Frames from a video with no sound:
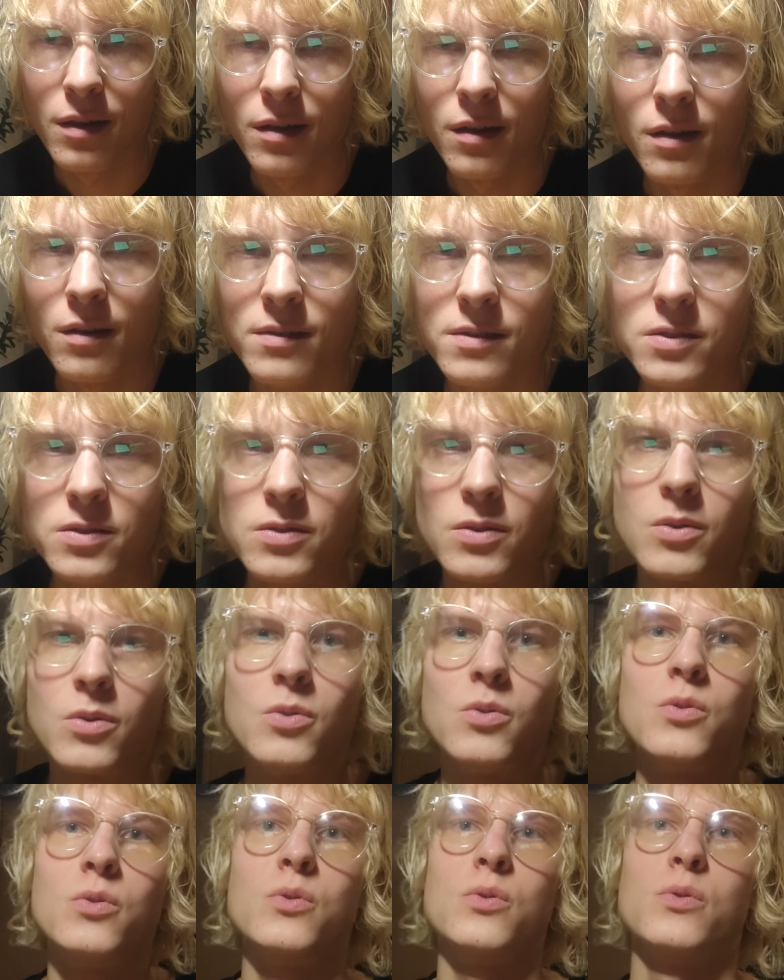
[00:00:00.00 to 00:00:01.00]

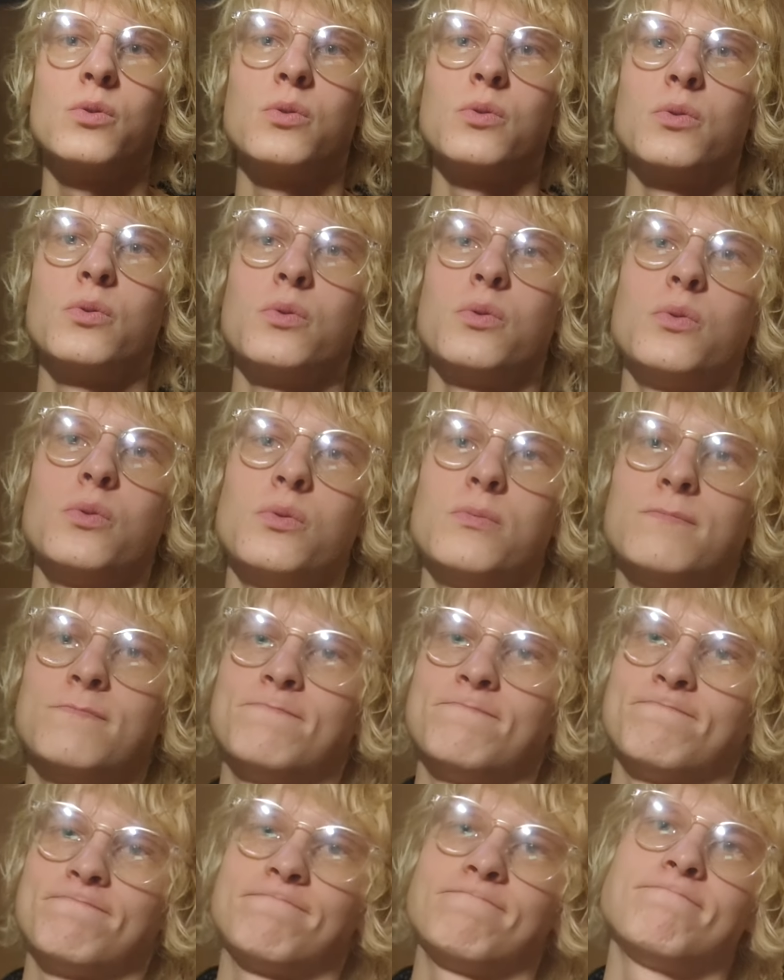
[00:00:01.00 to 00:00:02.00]
So
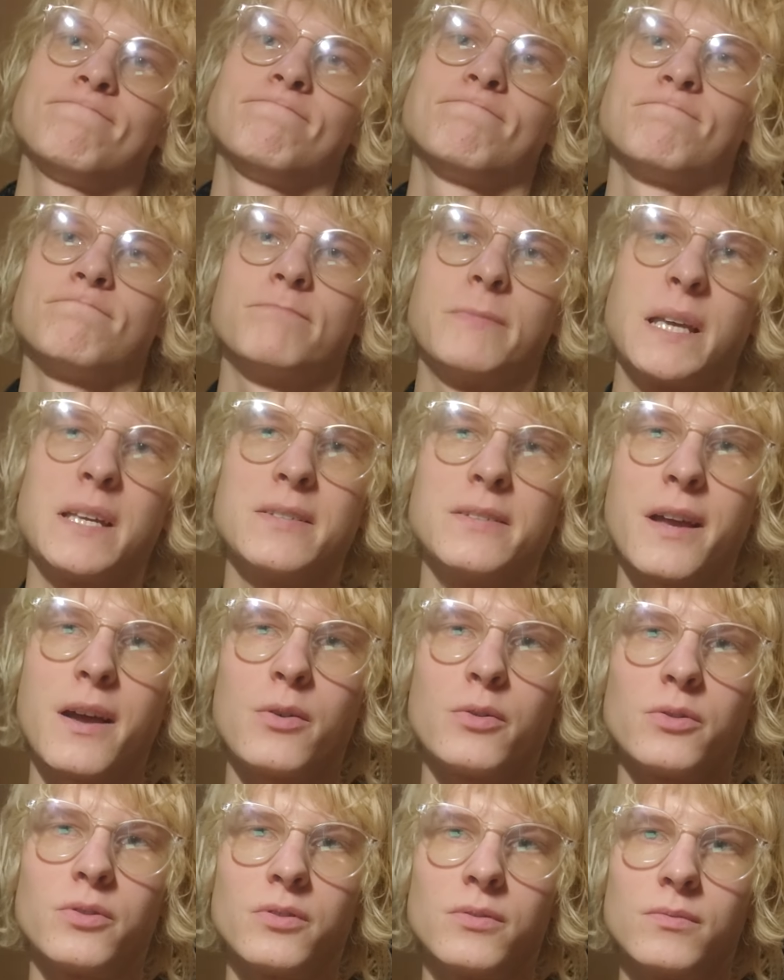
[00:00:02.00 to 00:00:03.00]
peace
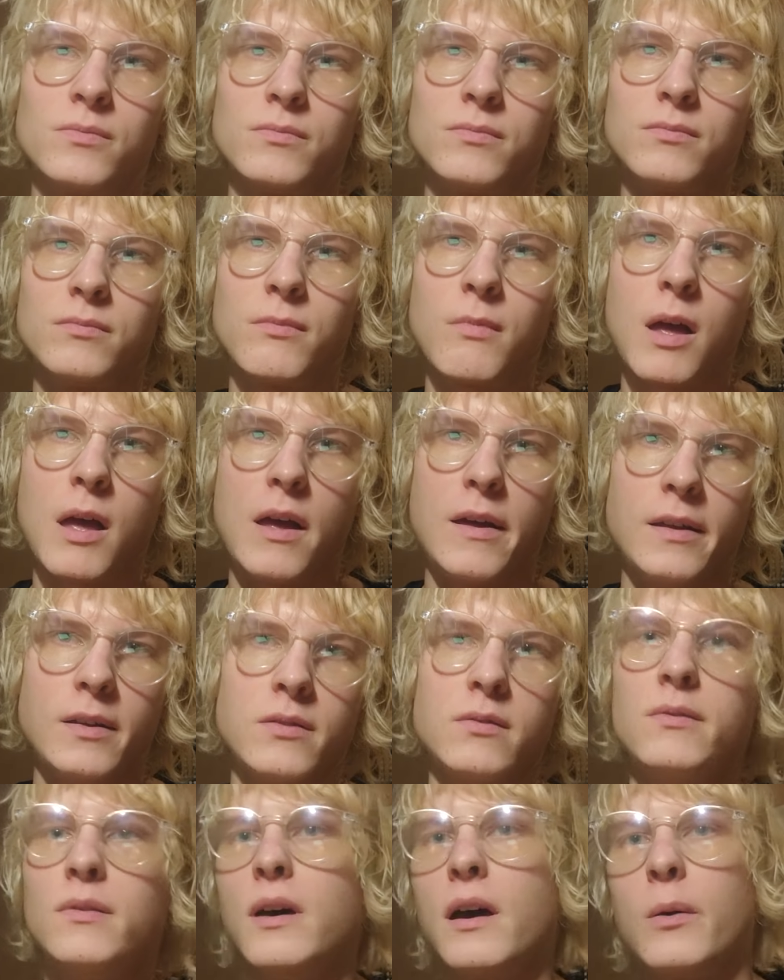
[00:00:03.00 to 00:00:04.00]
out,
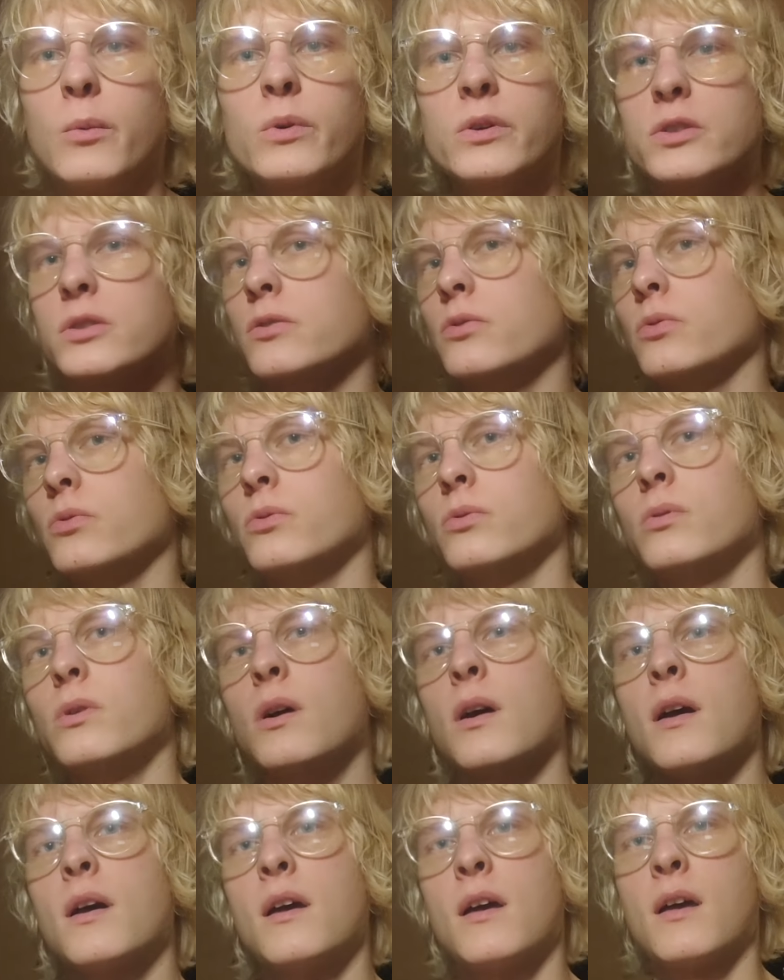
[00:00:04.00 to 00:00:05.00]
and I wish you
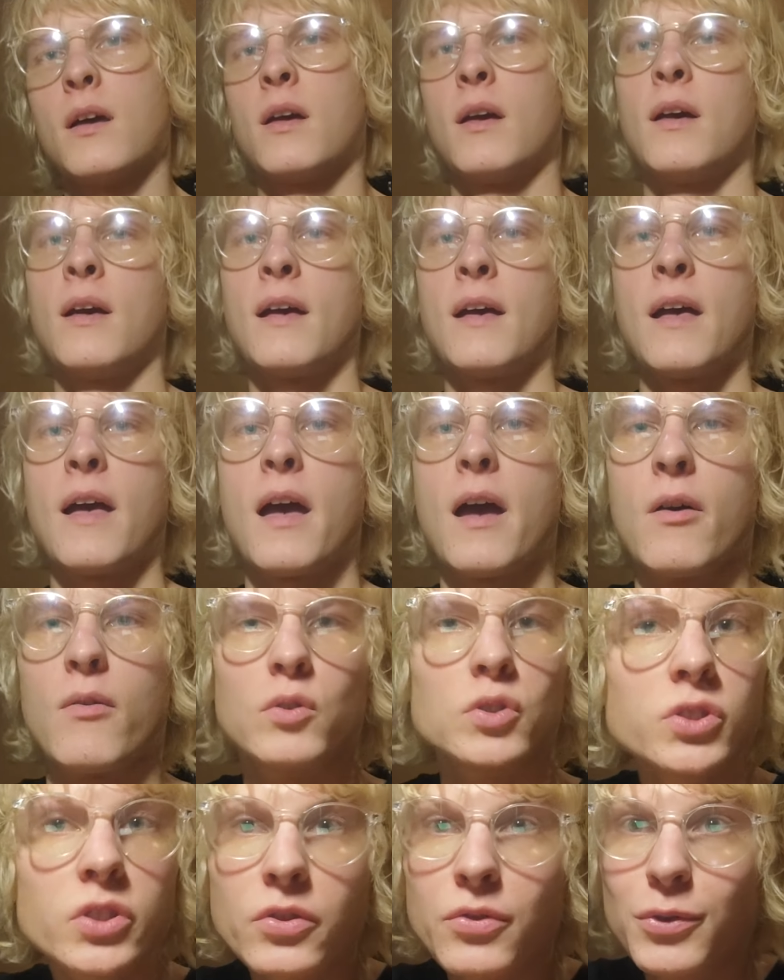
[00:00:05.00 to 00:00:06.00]
a
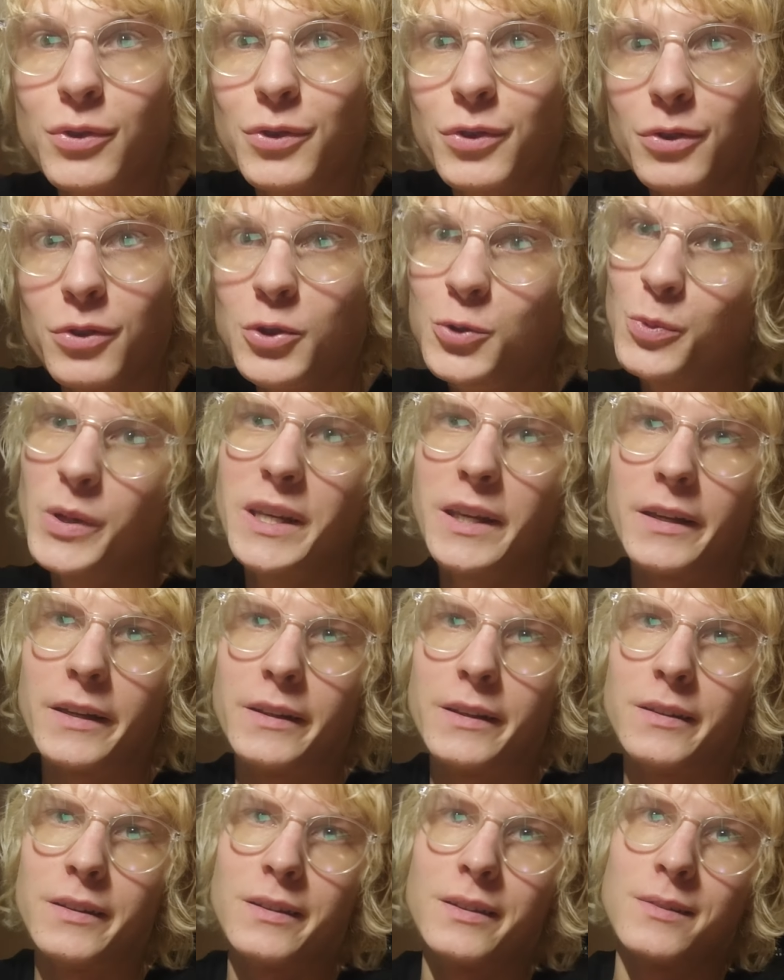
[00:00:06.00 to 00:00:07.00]
wonderful
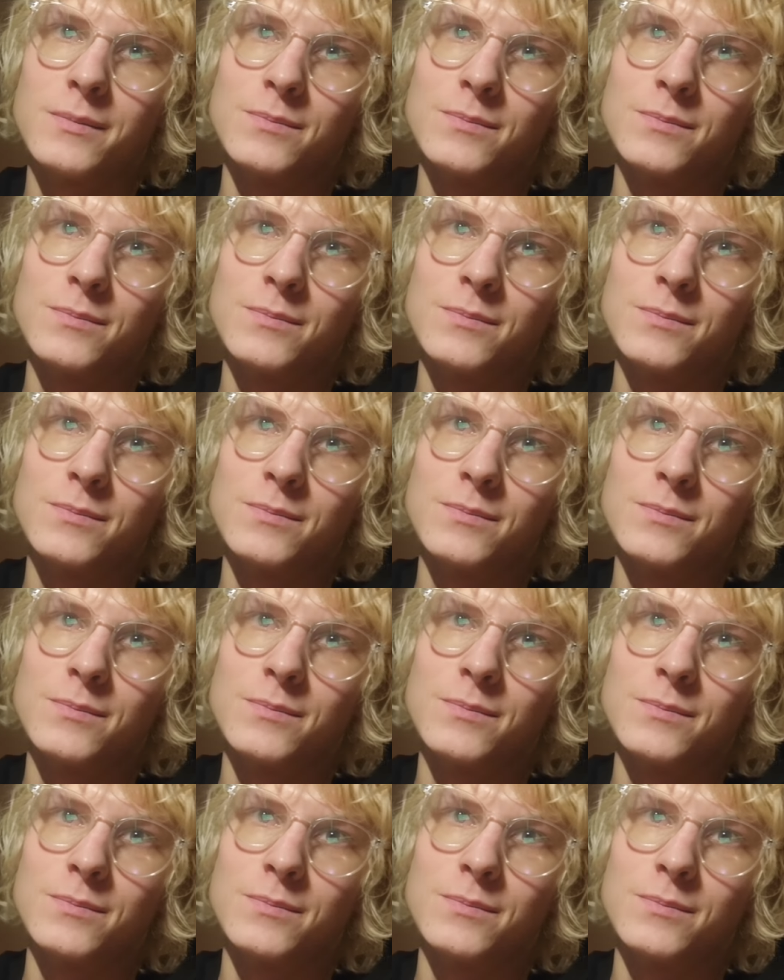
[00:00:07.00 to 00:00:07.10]
weekend.